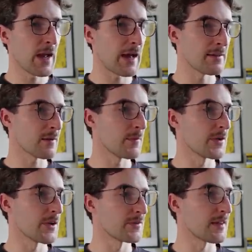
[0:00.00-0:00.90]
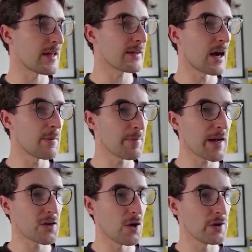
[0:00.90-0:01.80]
and McNulty. They're coming
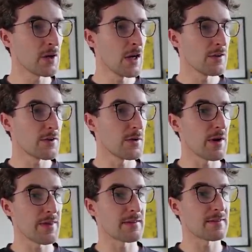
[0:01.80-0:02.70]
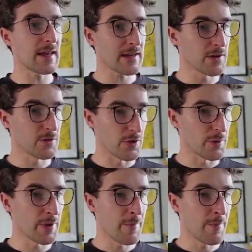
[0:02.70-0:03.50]
back on to the second group